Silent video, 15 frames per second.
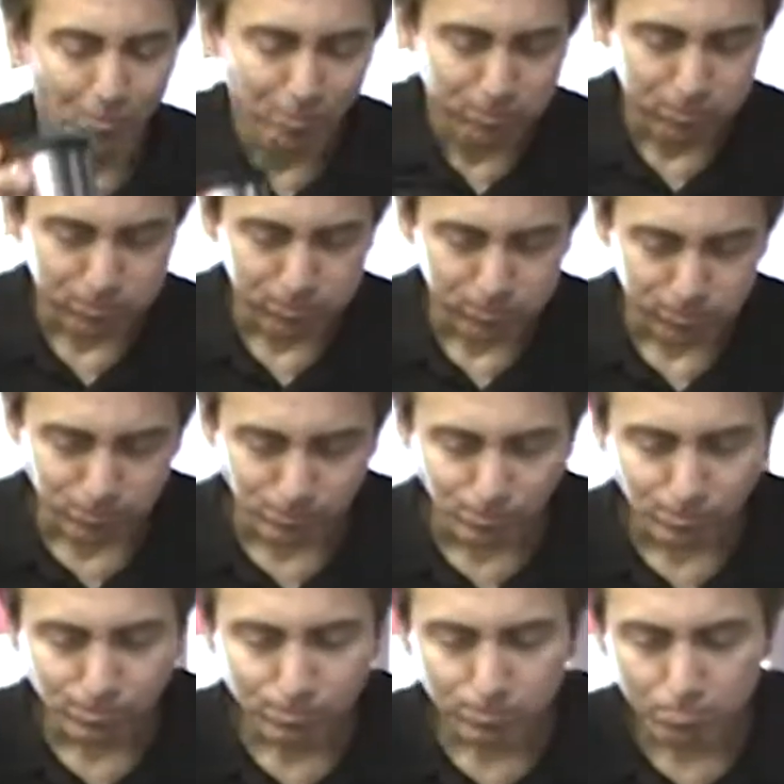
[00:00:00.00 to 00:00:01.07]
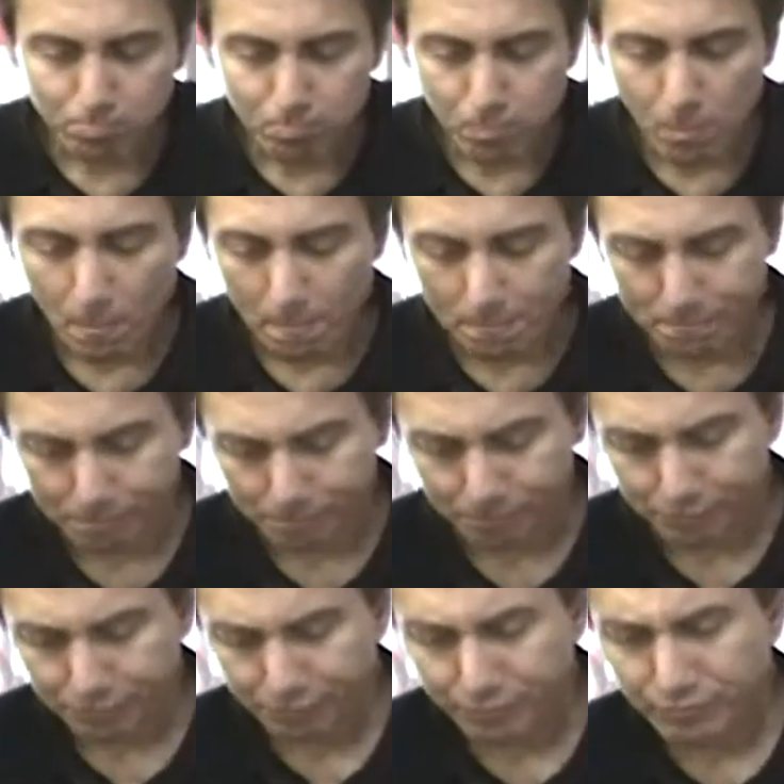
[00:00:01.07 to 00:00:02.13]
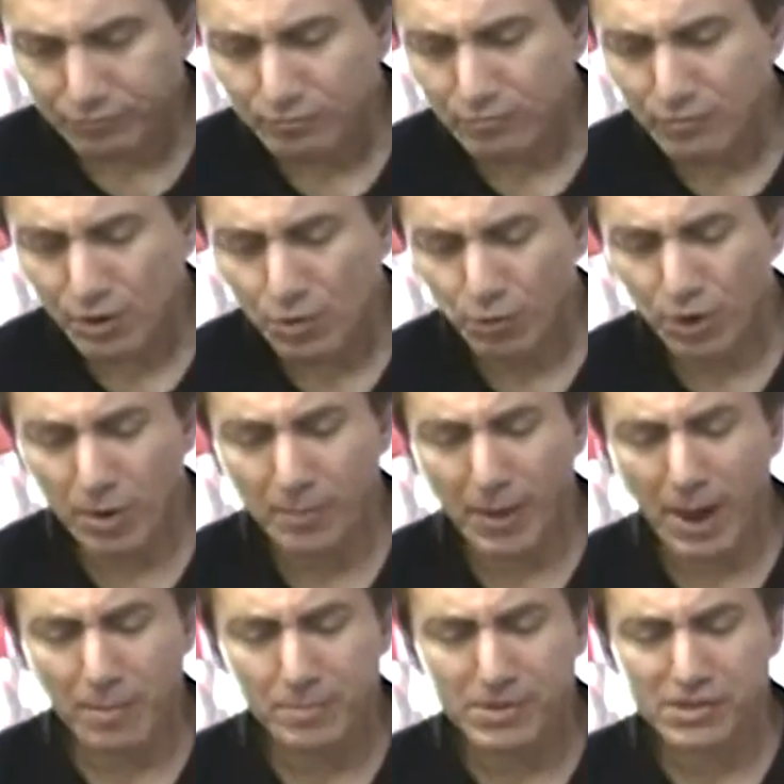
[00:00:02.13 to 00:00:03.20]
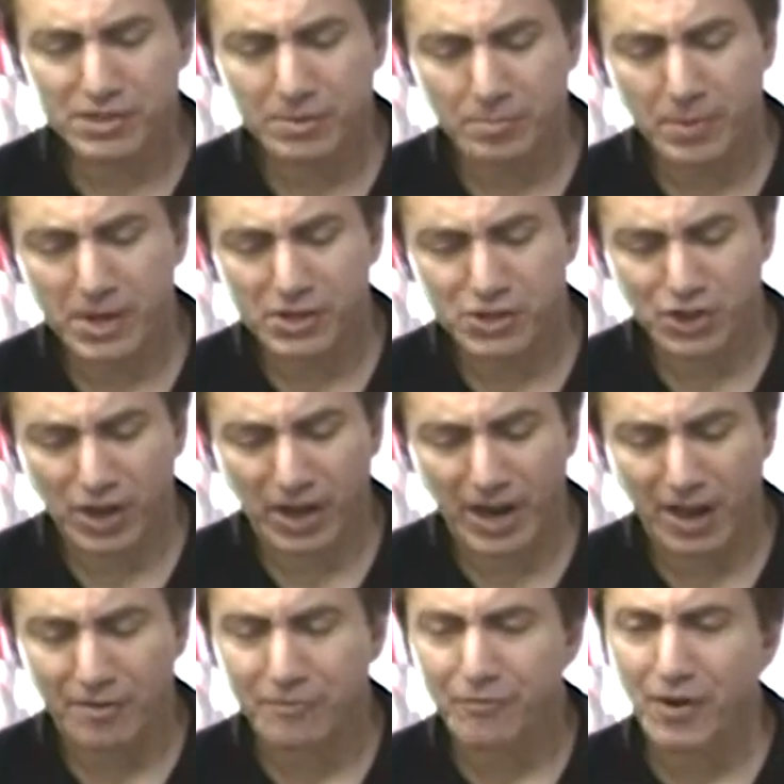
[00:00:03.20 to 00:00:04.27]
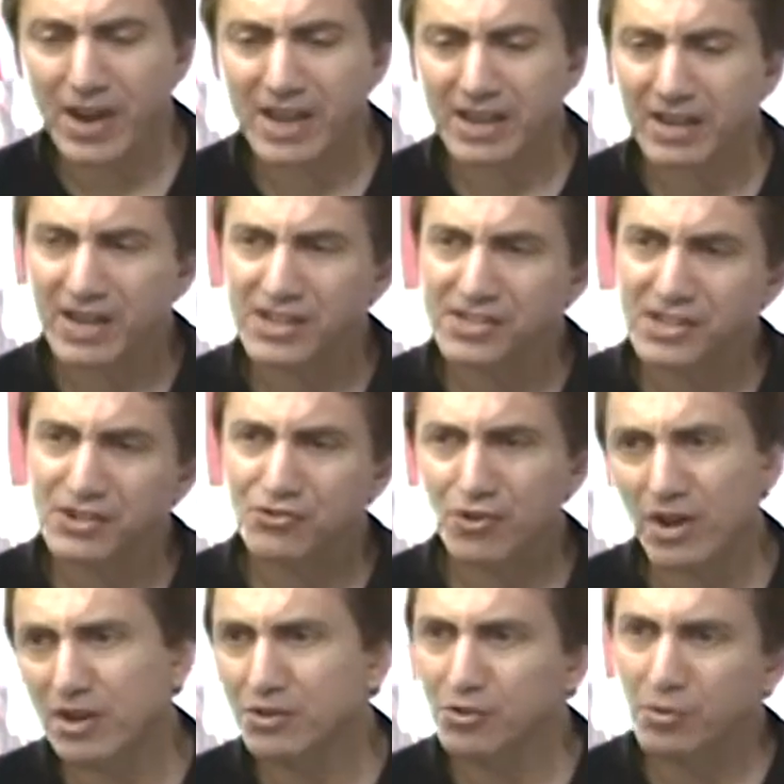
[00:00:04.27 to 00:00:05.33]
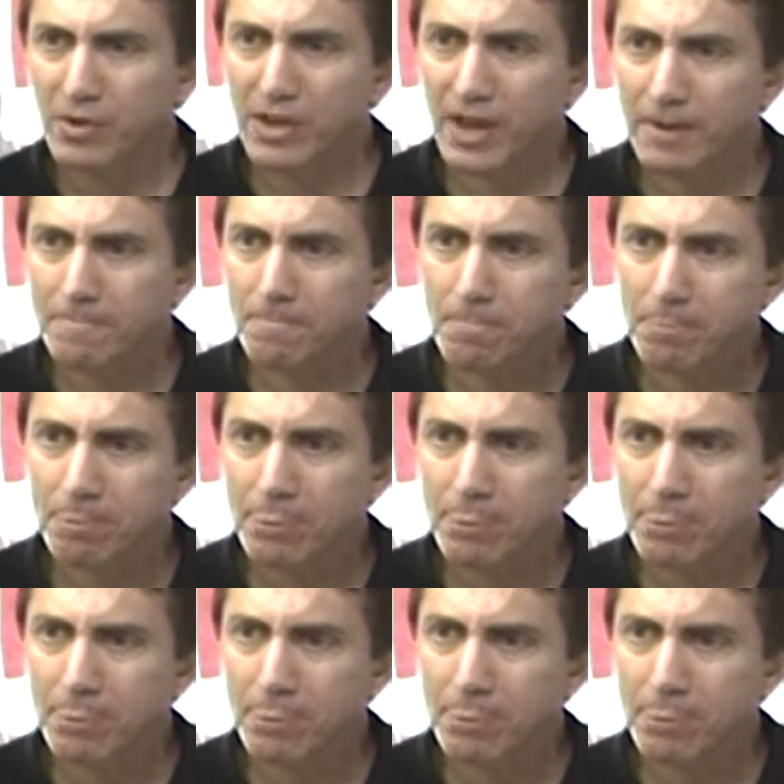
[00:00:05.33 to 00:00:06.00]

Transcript: Grayson has tried to do that job. What about Mr. Big Shot Al Franken? Has he tried to do it yet?